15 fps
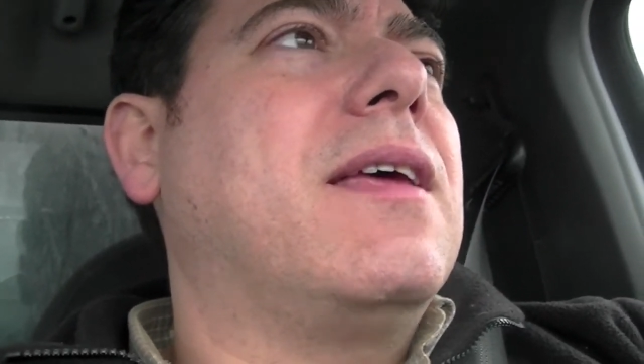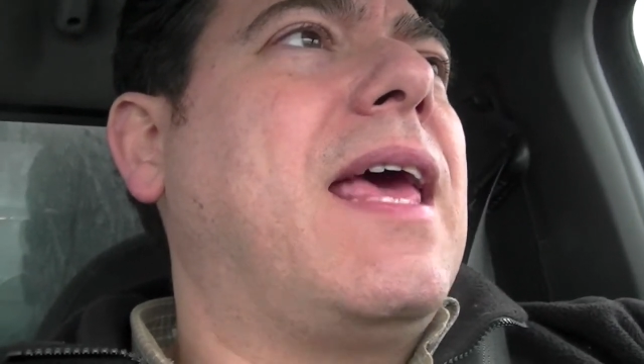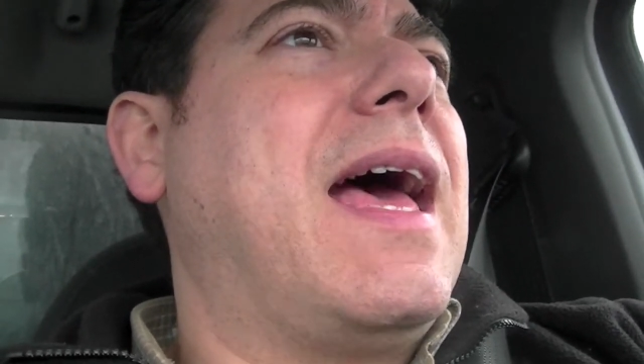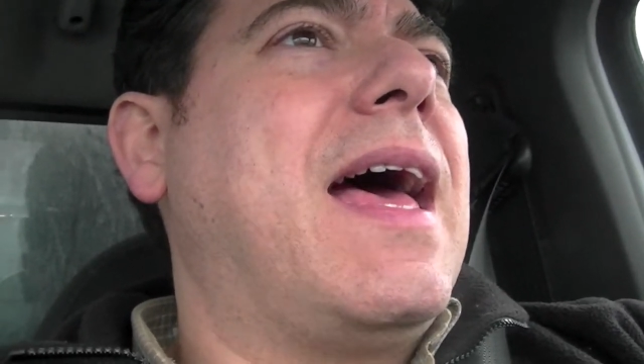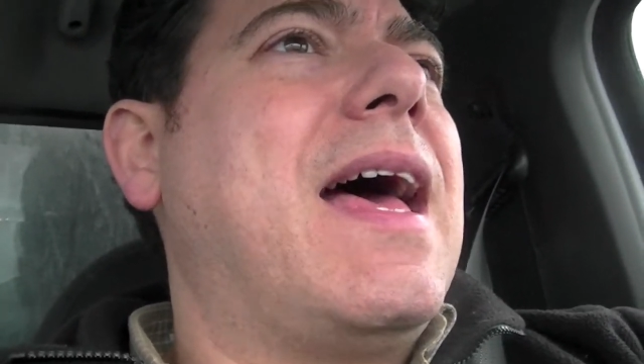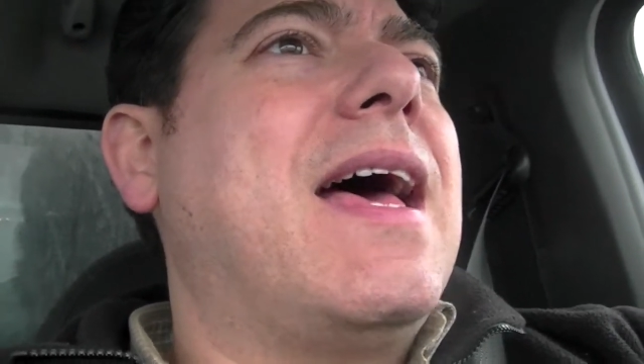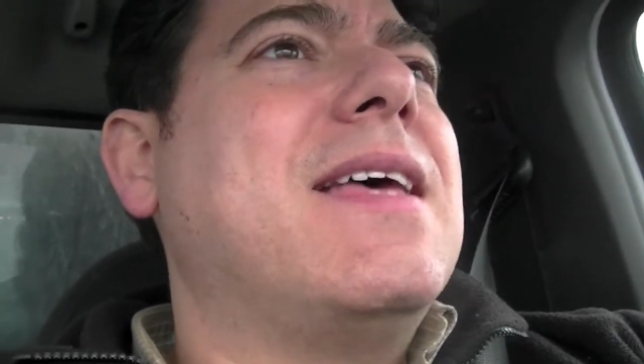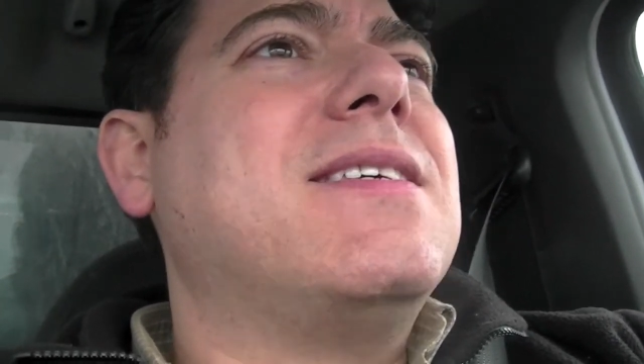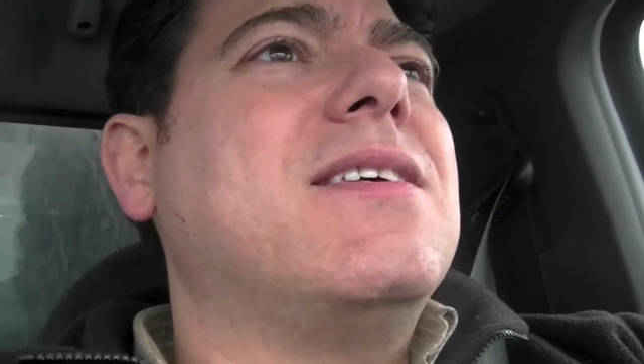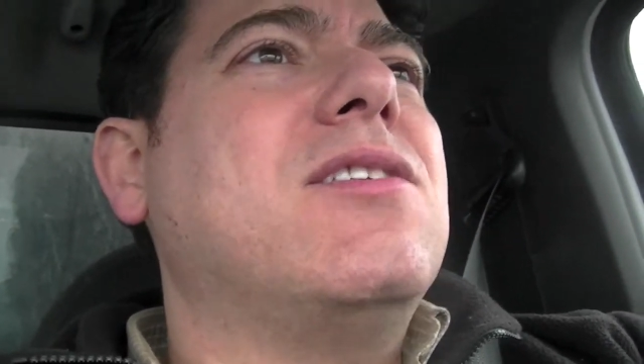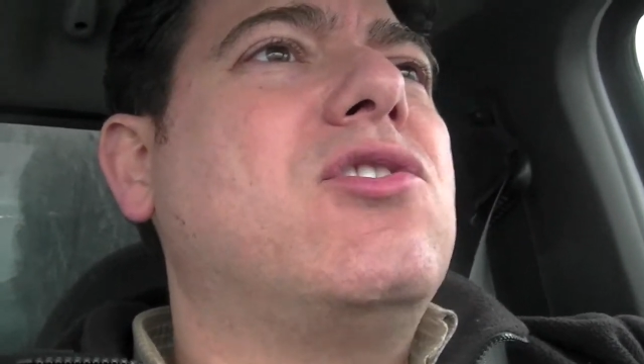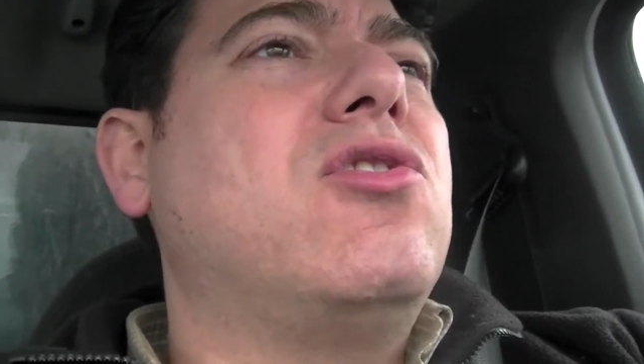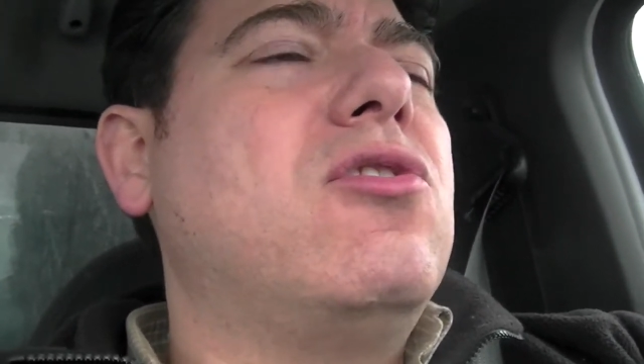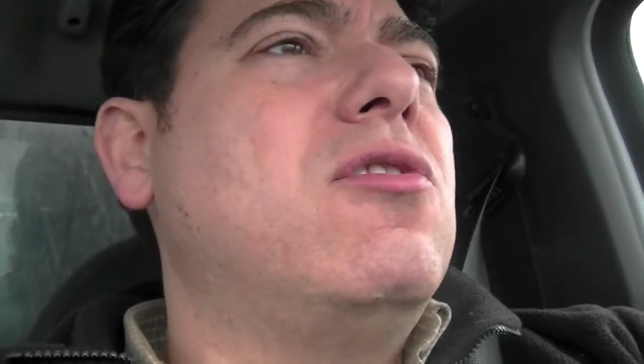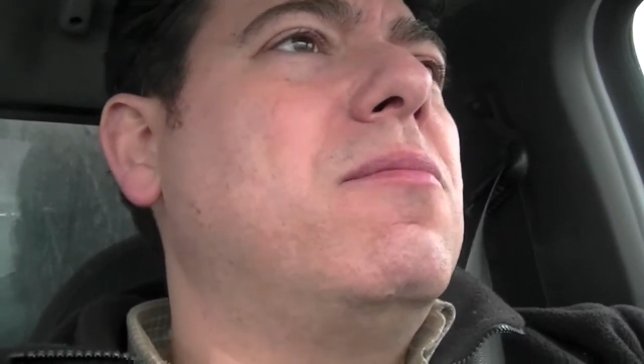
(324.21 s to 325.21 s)
Kaz
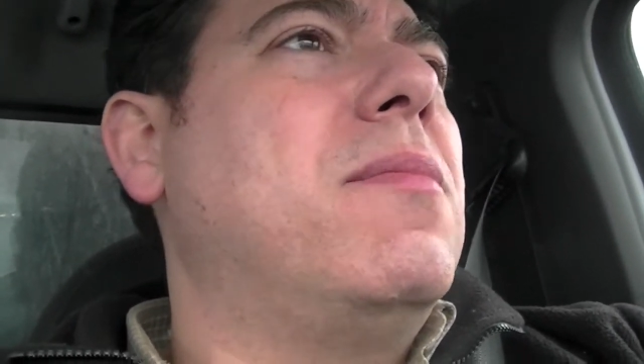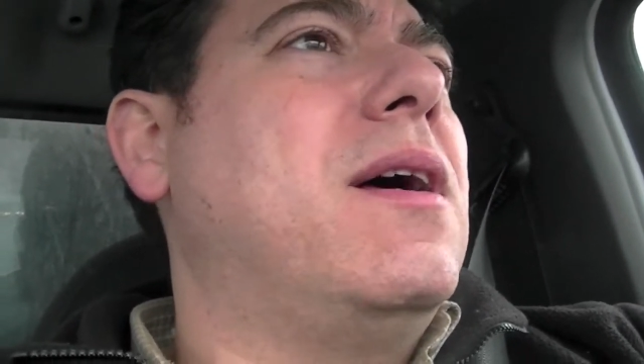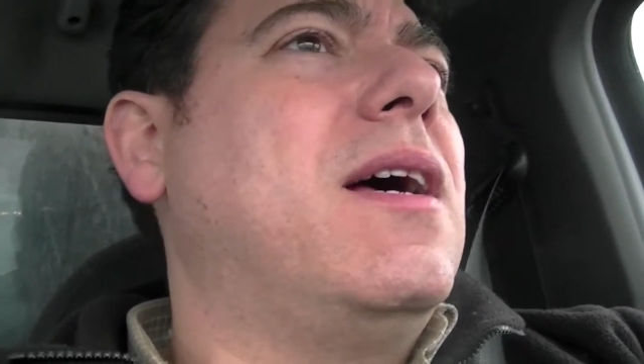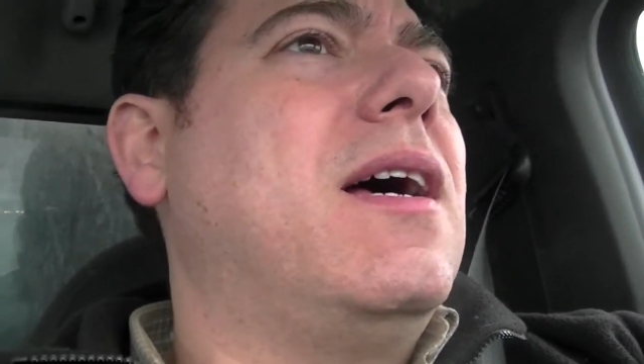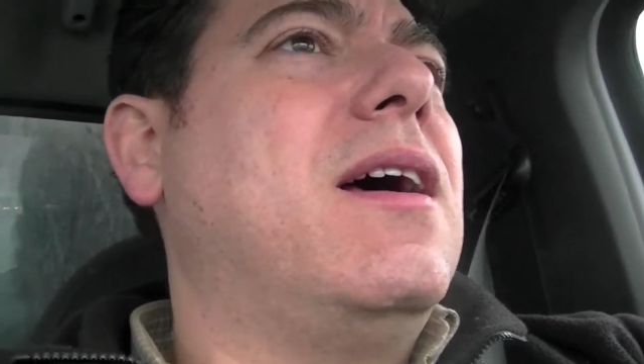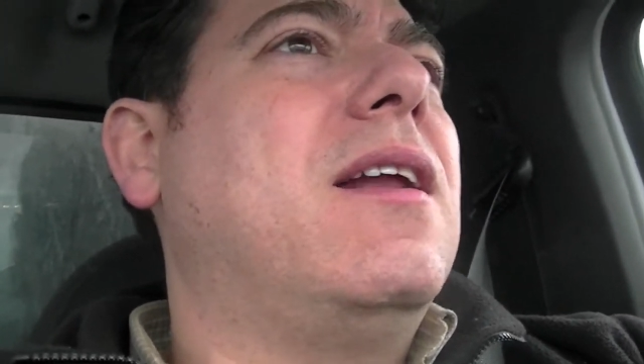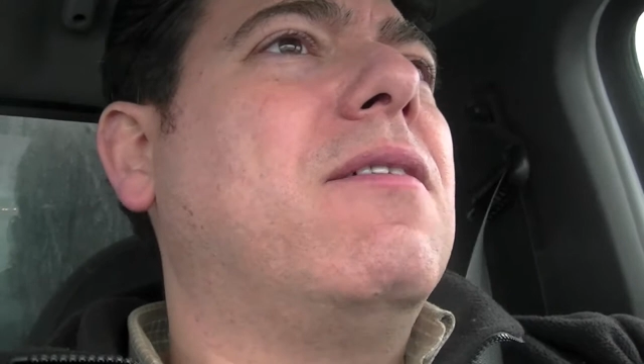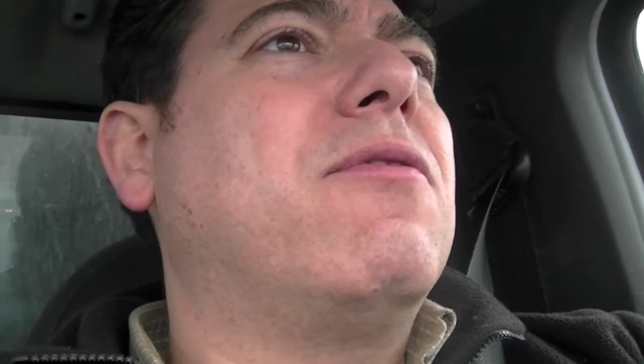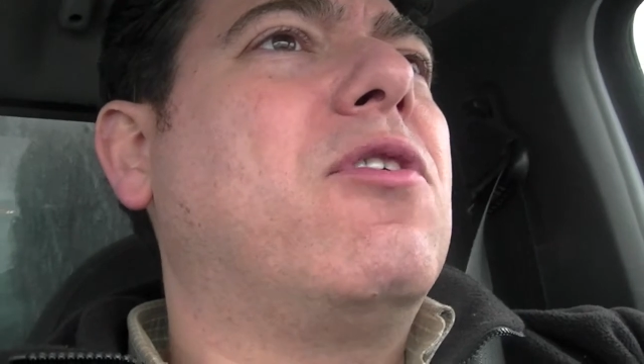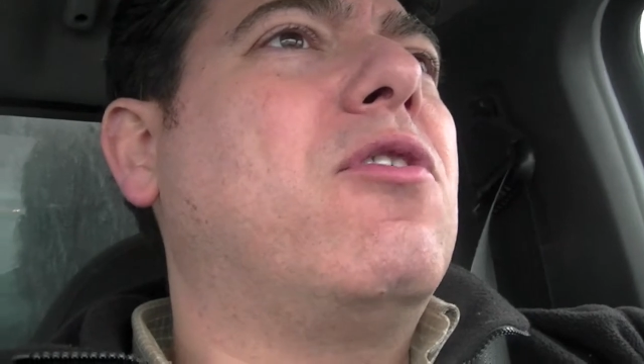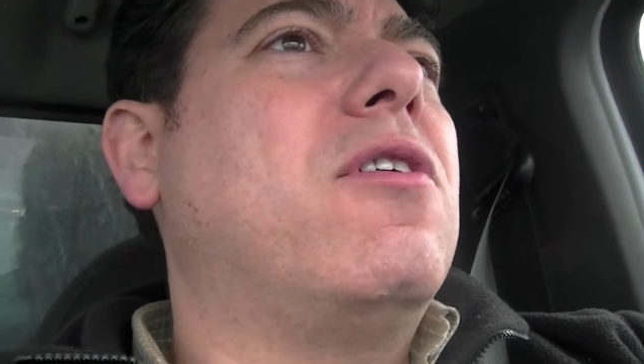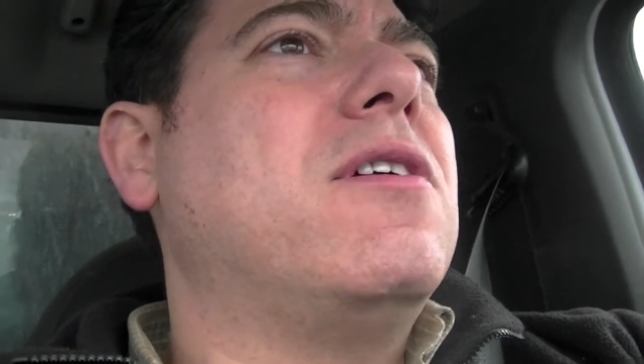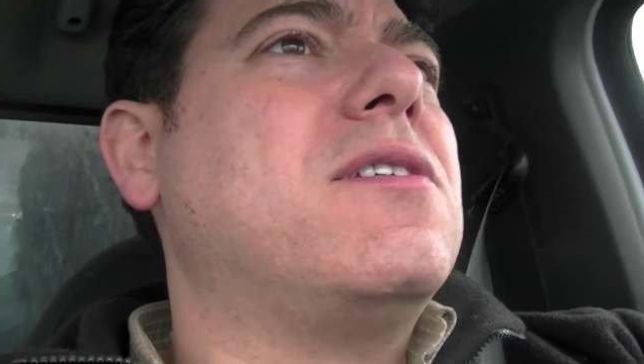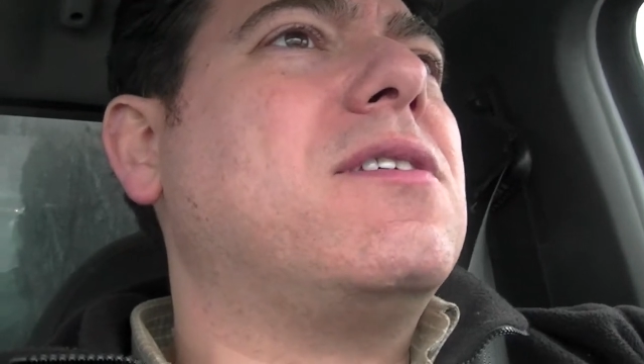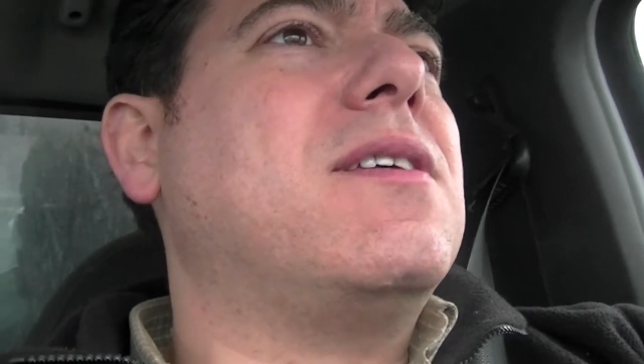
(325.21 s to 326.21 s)
and Zuma, and of
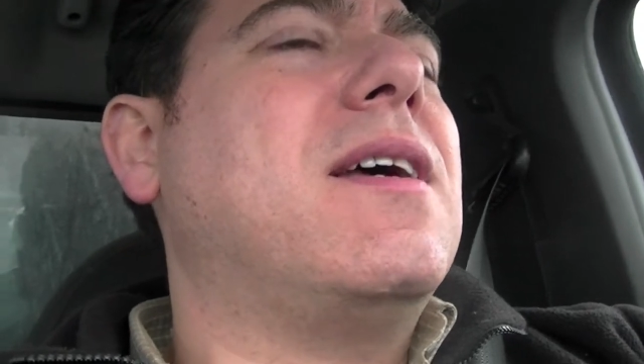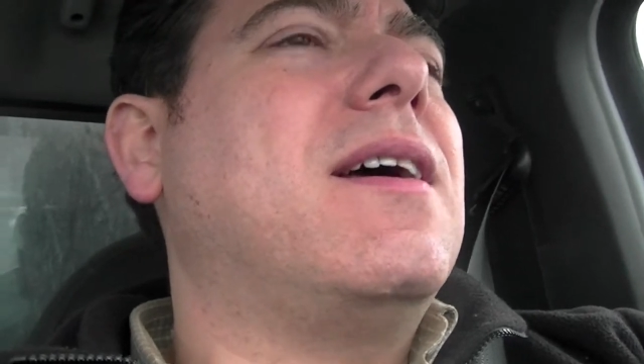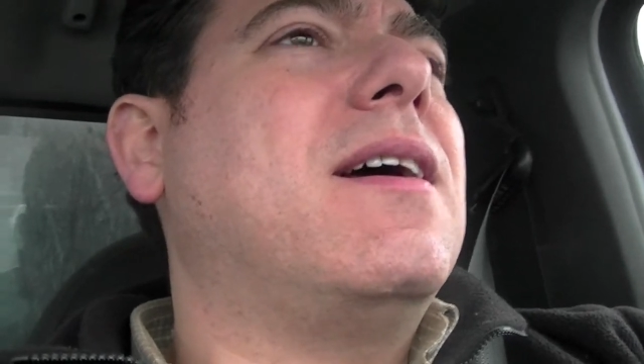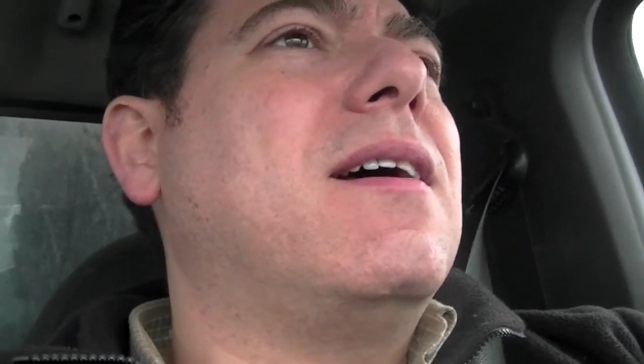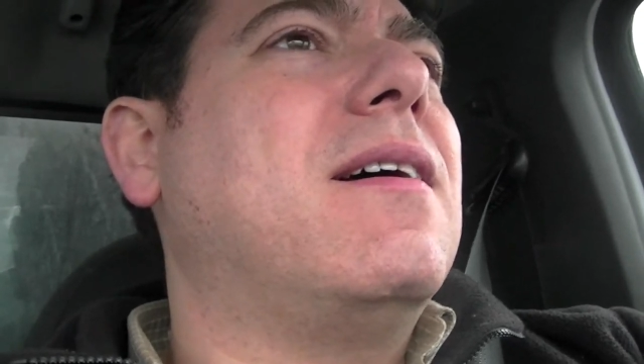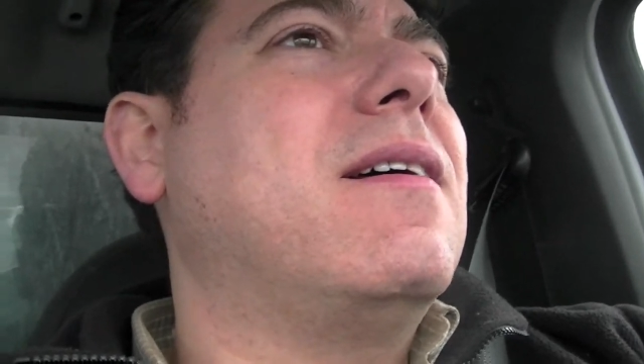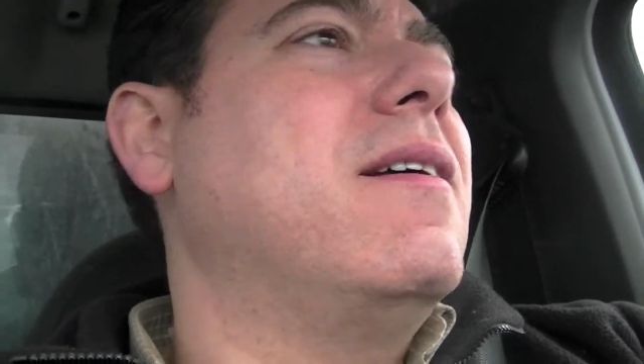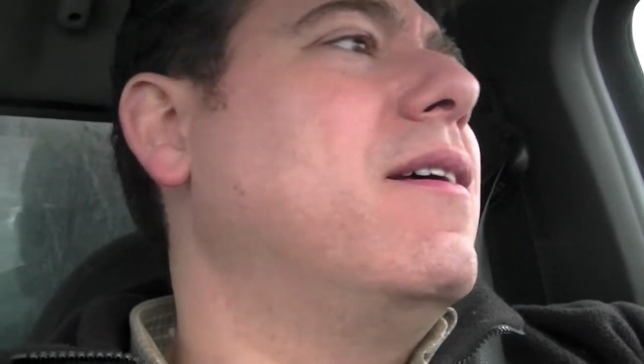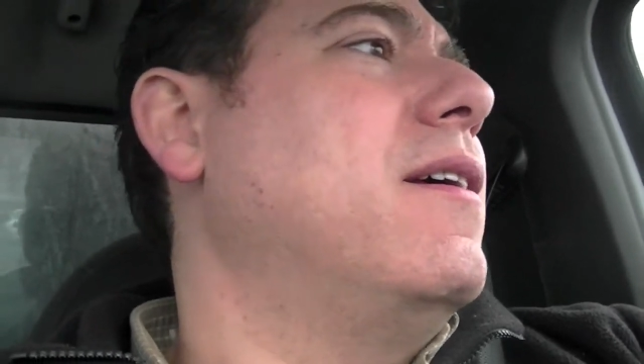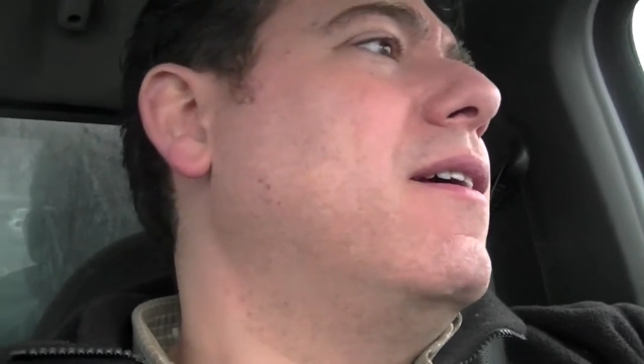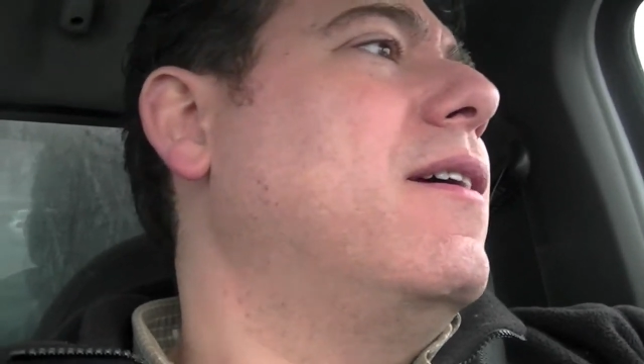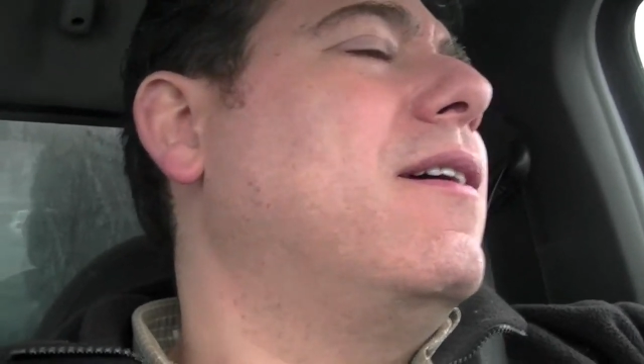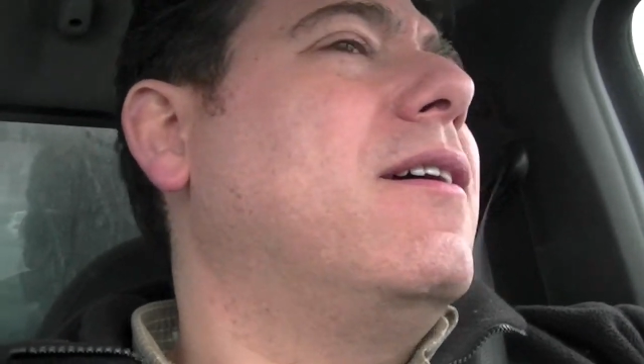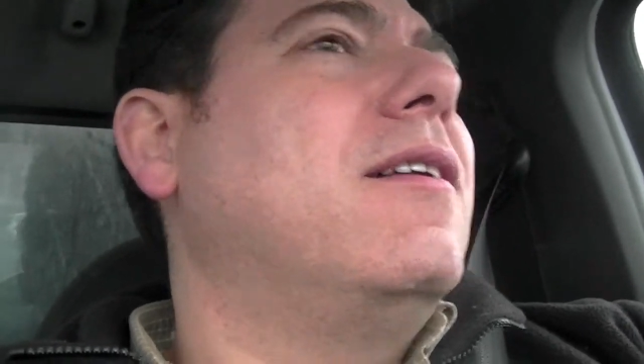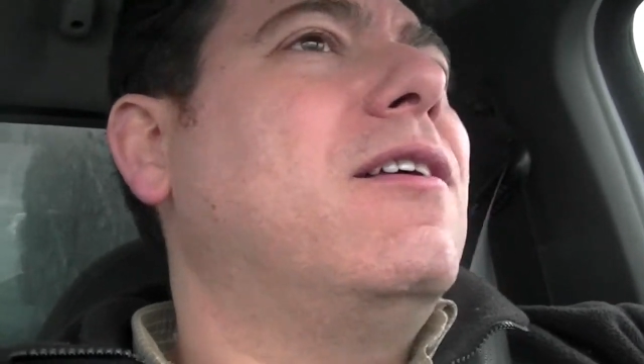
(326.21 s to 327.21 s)
course
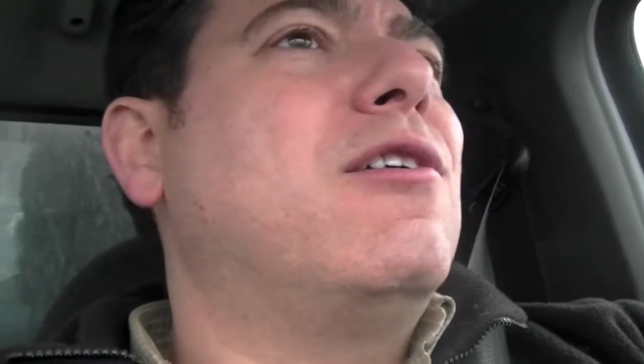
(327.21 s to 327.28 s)
uh,